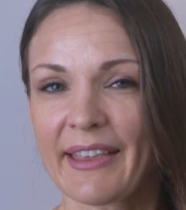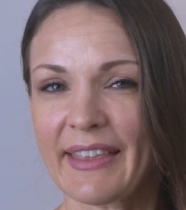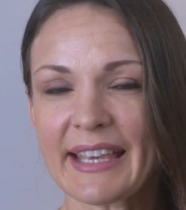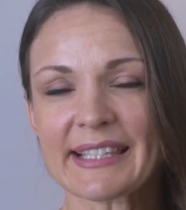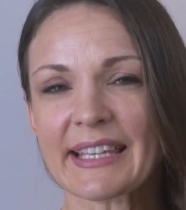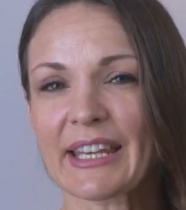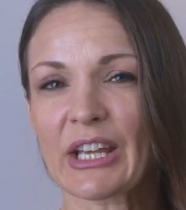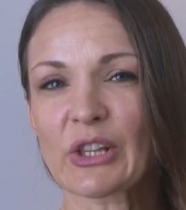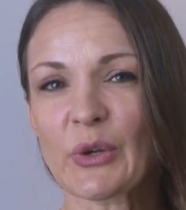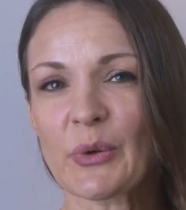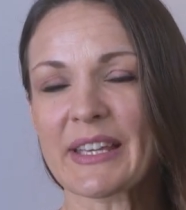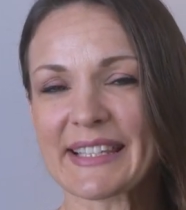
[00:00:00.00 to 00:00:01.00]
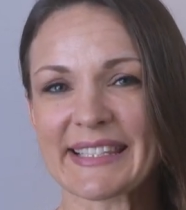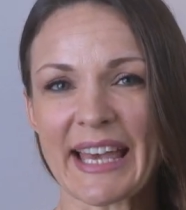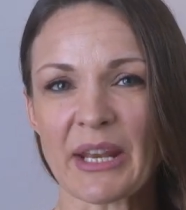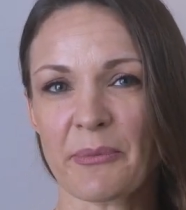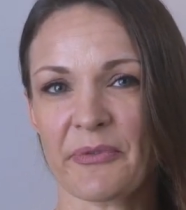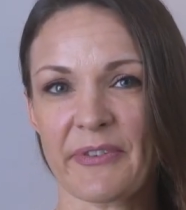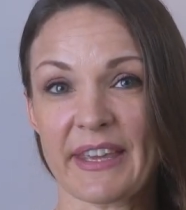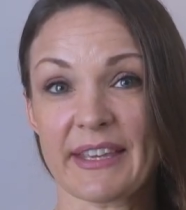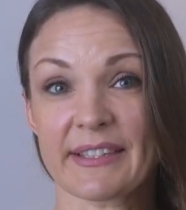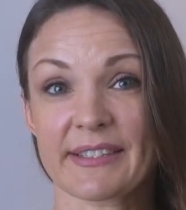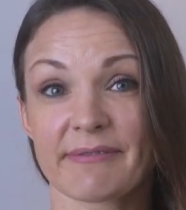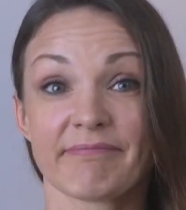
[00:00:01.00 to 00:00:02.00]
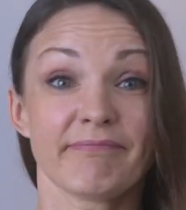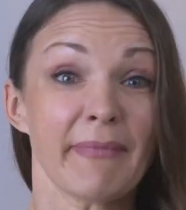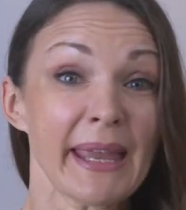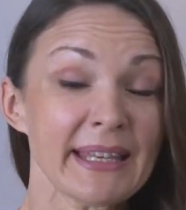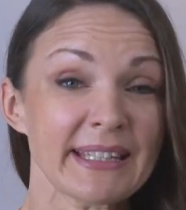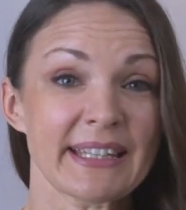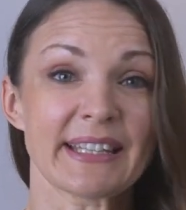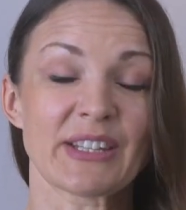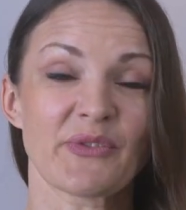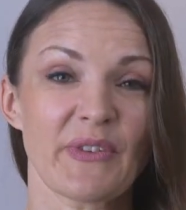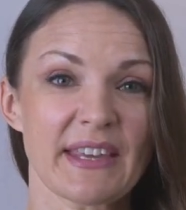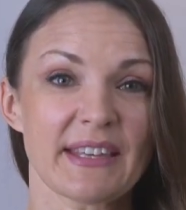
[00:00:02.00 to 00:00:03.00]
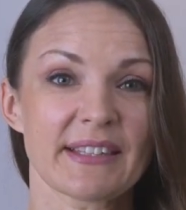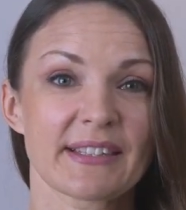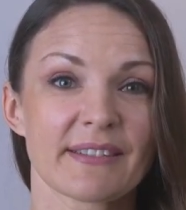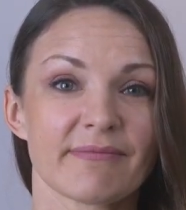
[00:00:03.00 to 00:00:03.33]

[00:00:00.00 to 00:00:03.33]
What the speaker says: These can include setup fees, maintenance fees,